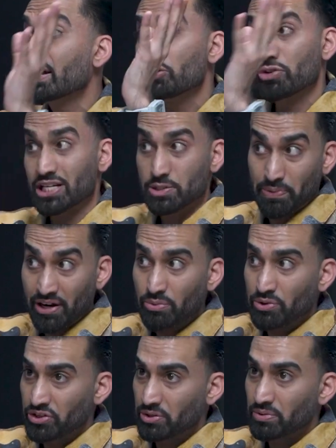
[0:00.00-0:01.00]
transparent
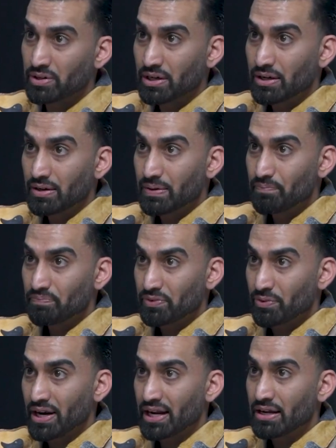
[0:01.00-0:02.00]
with you.
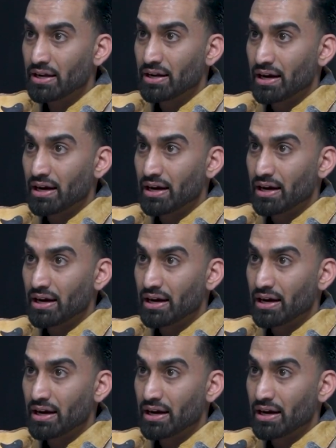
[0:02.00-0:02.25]
Right?